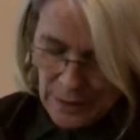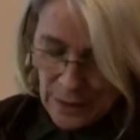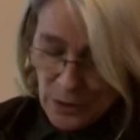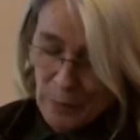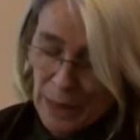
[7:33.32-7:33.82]

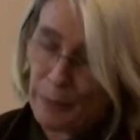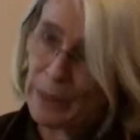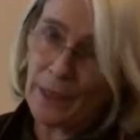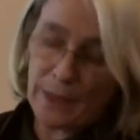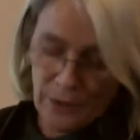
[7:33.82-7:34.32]
And you might be
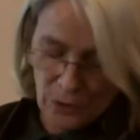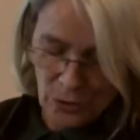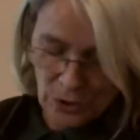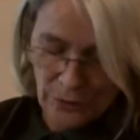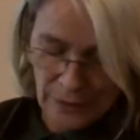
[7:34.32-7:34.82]
lucky, though,
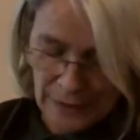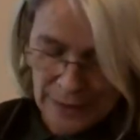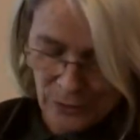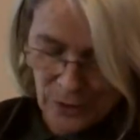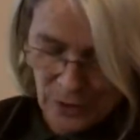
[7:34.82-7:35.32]
not to have
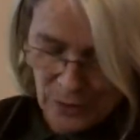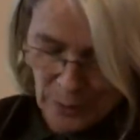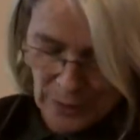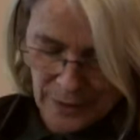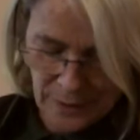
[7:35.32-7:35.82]
encountered
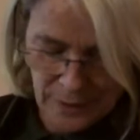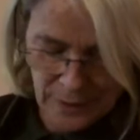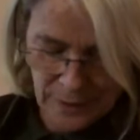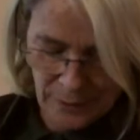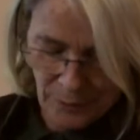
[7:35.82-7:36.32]

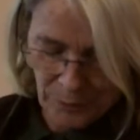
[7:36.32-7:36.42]
mites.